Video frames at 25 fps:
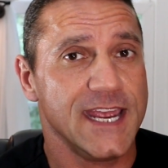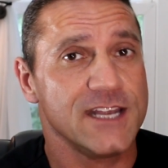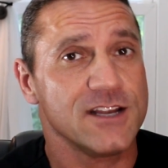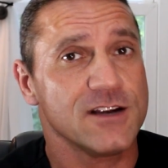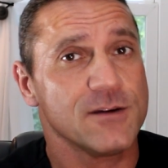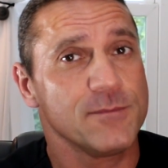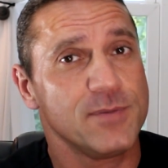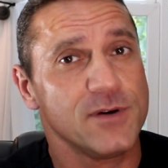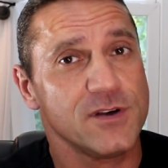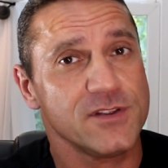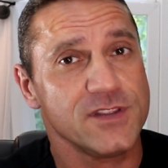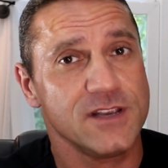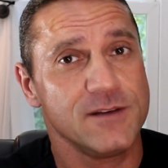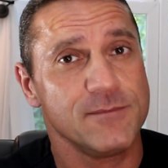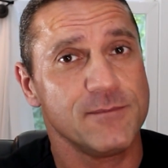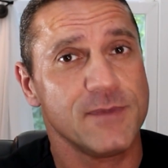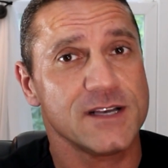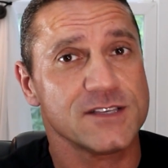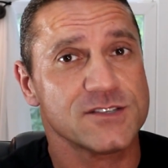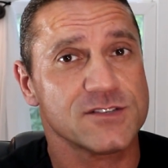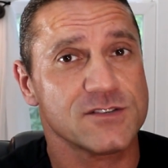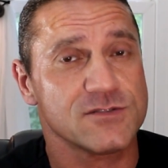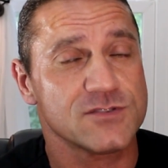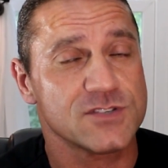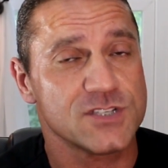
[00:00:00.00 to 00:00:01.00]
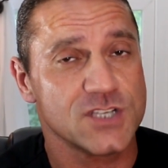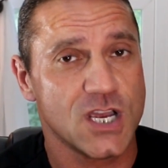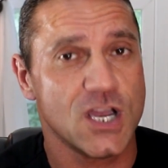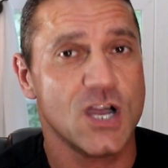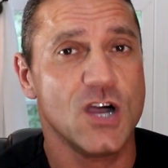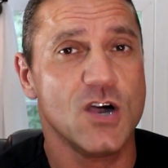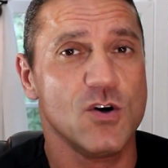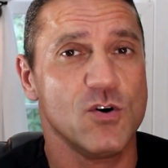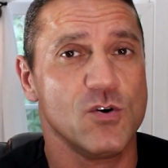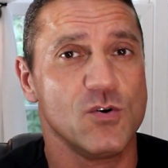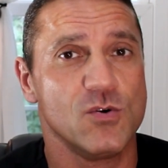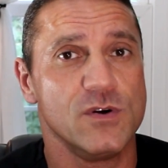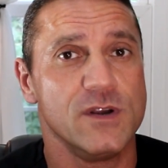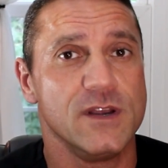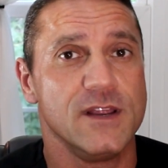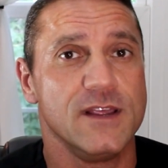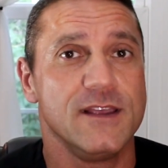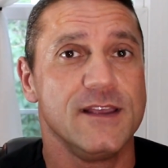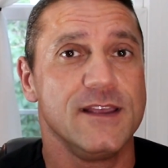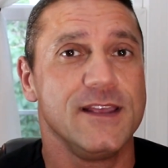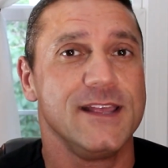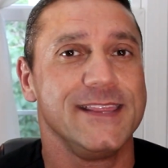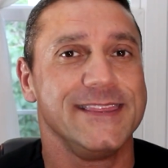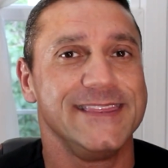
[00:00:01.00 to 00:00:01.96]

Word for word: and you're building muscle tone,